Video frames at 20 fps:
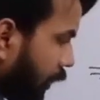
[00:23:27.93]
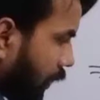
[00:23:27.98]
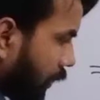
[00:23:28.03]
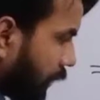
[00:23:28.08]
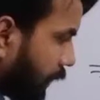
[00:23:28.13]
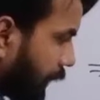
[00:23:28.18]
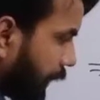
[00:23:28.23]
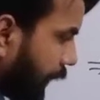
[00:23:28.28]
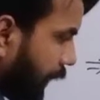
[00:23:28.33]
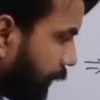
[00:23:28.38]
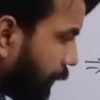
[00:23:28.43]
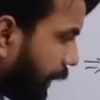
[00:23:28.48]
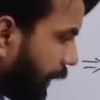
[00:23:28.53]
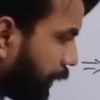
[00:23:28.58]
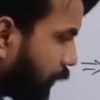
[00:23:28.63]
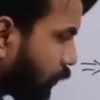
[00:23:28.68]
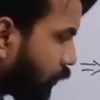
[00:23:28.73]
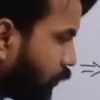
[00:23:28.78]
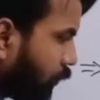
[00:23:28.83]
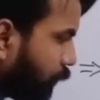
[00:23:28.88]
3 by
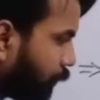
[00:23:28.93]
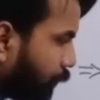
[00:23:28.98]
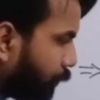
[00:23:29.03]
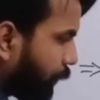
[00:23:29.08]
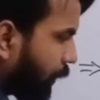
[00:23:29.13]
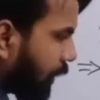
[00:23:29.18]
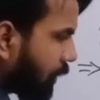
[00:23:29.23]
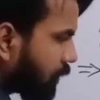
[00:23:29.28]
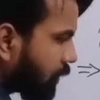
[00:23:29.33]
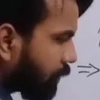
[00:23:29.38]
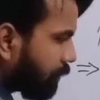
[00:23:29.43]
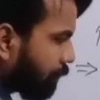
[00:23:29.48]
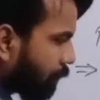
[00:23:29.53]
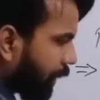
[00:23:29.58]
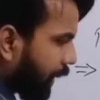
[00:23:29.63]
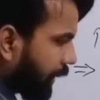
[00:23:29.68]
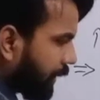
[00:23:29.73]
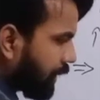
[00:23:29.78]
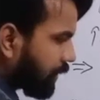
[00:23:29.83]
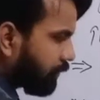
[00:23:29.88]
2 plus
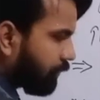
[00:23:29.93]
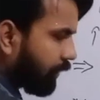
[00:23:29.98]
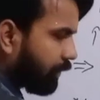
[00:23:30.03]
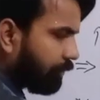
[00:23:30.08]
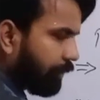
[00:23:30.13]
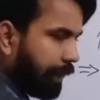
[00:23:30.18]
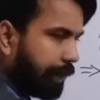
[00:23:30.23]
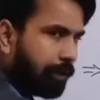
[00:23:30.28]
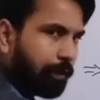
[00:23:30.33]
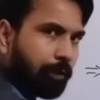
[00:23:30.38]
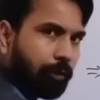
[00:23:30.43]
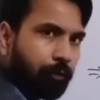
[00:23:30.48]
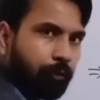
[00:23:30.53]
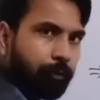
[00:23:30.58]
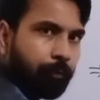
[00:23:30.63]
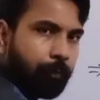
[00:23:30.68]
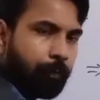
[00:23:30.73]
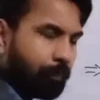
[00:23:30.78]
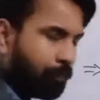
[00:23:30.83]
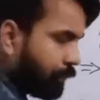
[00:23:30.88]
minus 1 by 3.
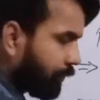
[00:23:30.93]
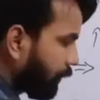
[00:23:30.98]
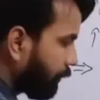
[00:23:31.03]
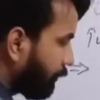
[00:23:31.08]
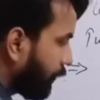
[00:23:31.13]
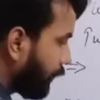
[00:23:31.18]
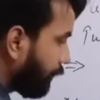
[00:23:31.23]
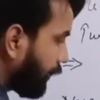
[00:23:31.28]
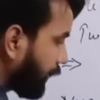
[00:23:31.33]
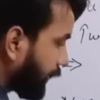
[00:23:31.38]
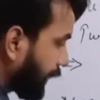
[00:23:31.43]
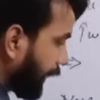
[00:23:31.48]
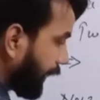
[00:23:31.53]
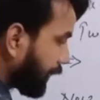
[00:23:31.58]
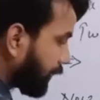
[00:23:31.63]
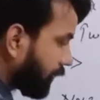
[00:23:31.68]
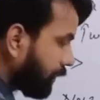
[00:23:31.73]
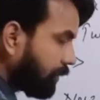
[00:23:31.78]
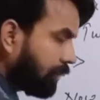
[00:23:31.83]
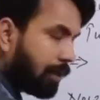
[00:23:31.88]
We will take
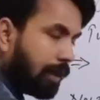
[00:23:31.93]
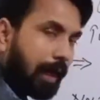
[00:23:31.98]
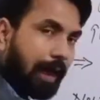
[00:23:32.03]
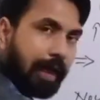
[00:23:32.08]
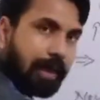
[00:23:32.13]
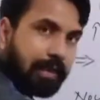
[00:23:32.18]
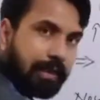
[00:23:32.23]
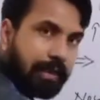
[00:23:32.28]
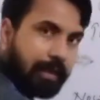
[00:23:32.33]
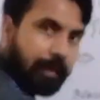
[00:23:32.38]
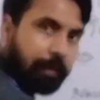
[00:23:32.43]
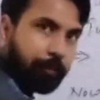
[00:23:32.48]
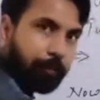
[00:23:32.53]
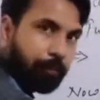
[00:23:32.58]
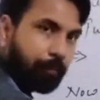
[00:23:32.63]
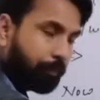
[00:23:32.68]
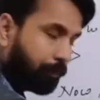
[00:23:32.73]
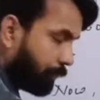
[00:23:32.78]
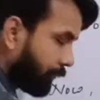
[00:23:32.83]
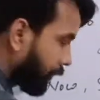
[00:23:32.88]
the LCM.
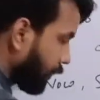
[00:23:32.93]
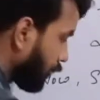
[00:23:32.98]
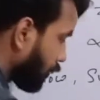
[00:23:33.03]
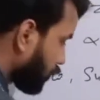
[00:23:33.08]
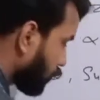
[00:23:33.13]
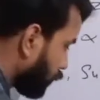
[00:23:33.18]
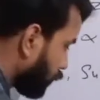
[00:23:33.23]
So